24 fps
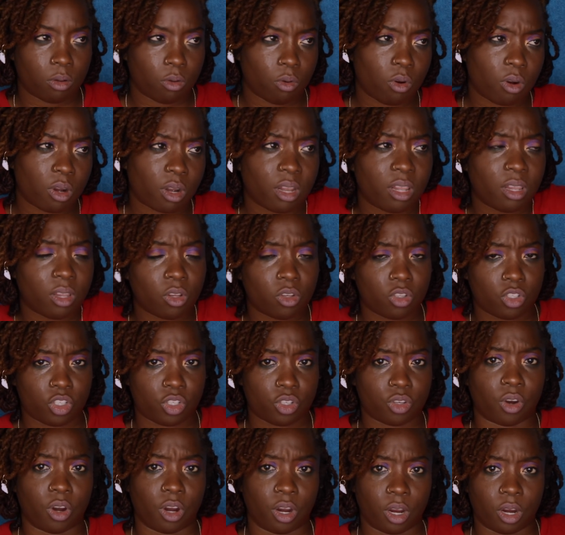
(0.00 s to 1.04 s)
or a little
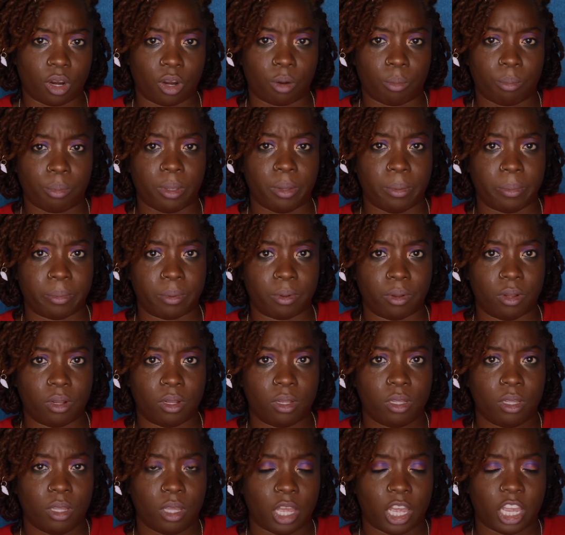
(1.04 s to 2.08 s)
stronger people,
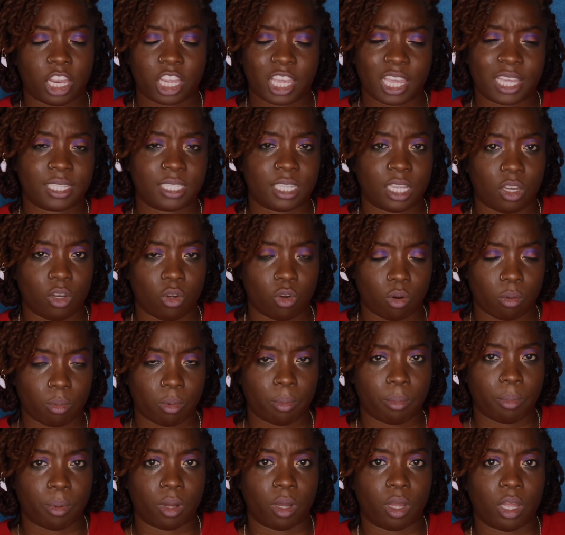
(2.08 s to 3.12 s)
I can't say
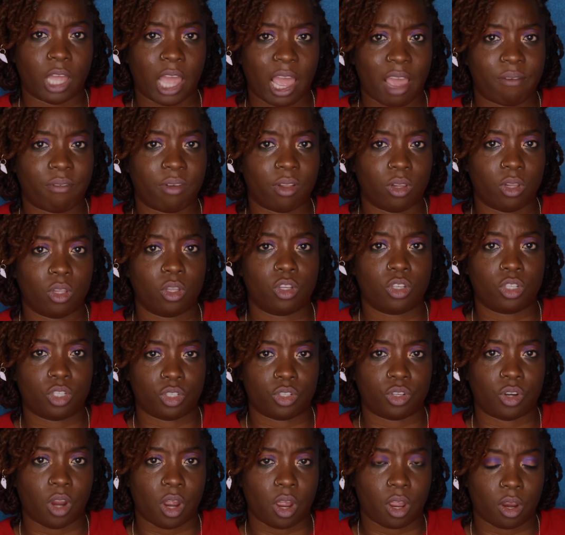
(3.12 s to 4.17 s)
normal, but have a little
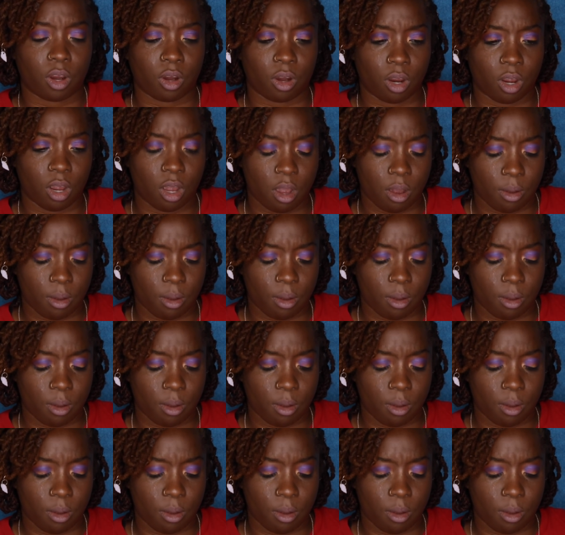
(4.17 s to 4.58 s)
stronger